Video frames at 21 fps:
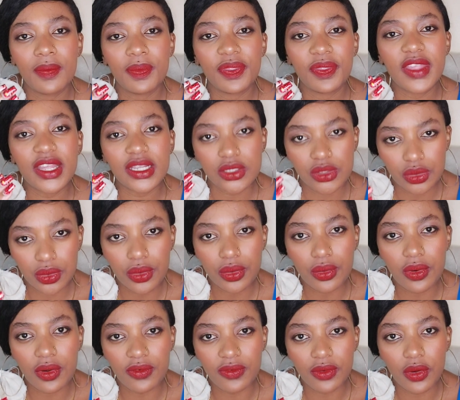the
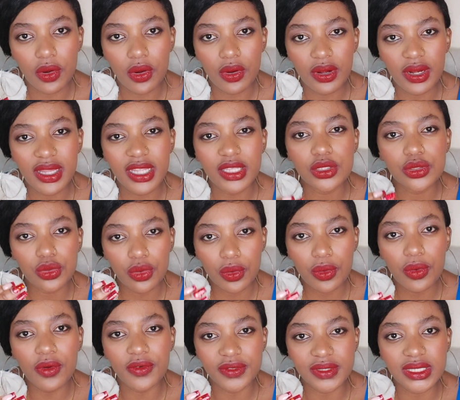sorrow of god the
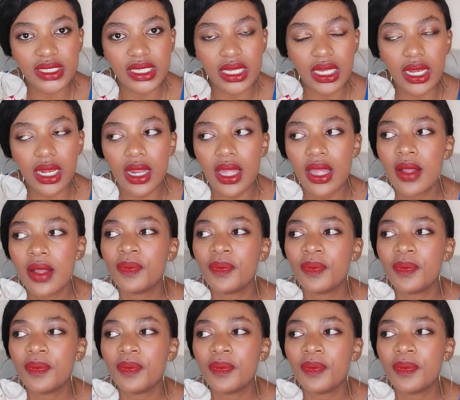sorrow of sin